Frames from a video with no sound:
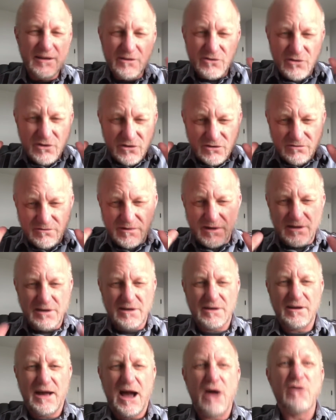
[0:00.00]
just,
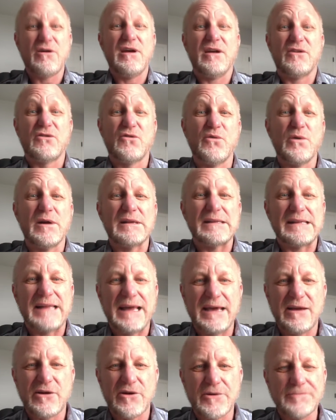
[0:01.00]
I'll get to it
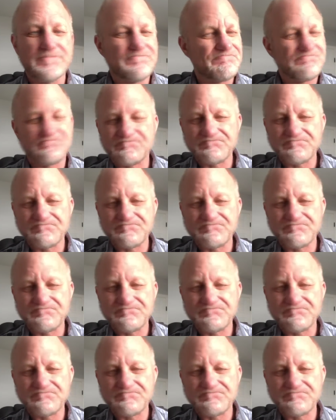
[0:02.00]
later.